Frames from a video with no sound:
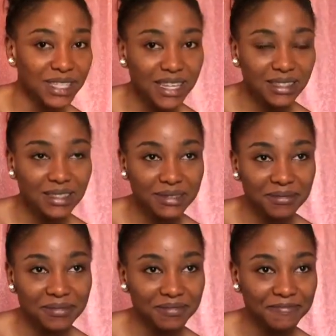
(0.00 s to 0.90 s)
was lazy
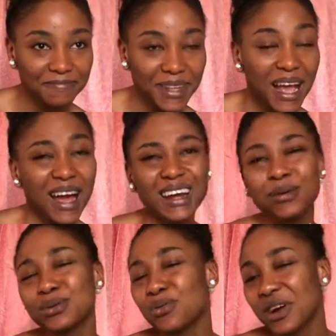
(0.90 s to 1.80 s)
and I
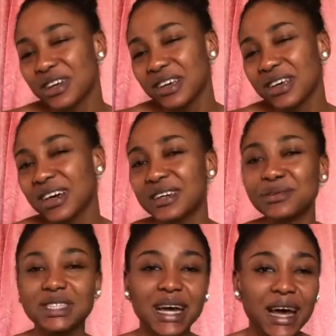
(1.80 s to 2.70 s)
was working and I
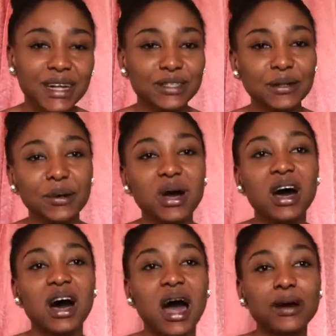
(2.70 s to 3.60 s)
was tired, so
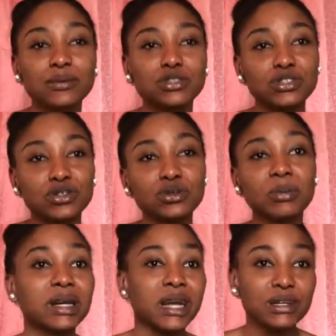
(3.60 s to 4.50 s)
I would do
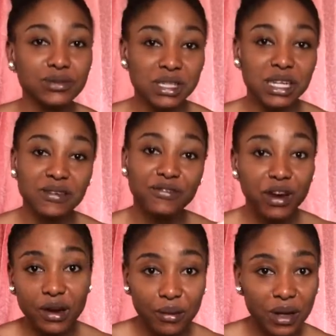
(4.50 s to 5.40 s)
my night routine
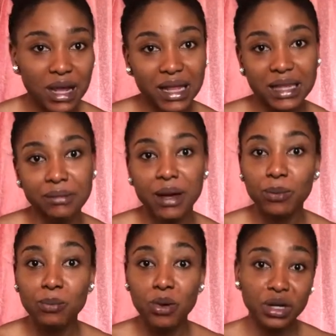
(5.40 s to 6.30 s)
very well, and then
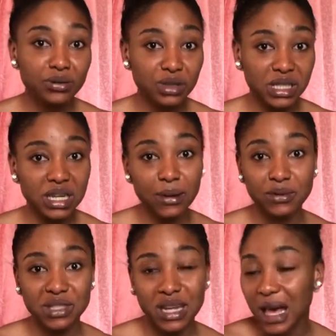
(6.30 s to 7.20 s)
my morning routine I
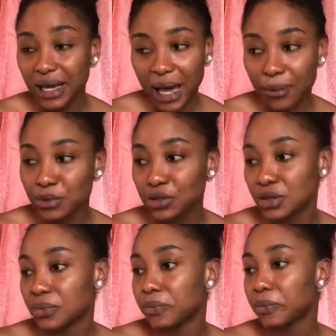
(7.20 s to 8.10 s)
would slack. I
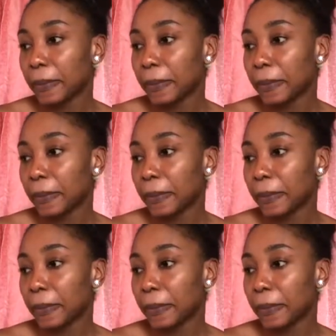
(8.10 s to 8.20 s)
wouldn't